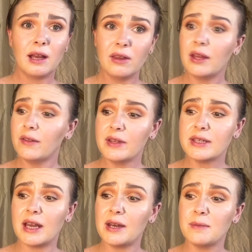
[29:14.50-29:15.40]
a lot of these
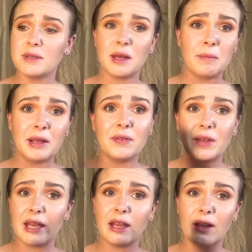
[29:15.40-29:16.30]
items, I mean,
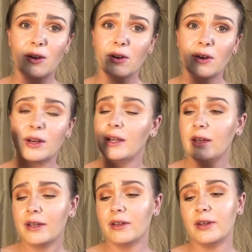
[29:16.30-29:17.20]
they are,
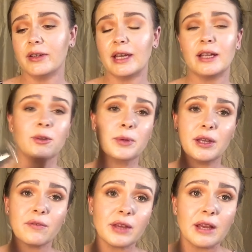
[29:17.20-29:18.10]
you know, yeah, you would
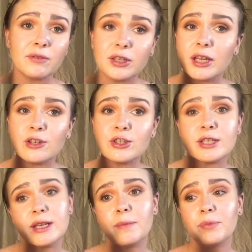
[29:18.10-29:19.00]
definitely have to touch
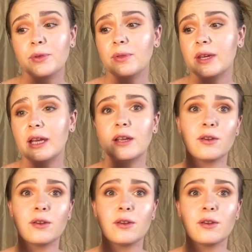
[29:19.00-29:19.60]
this up through the day.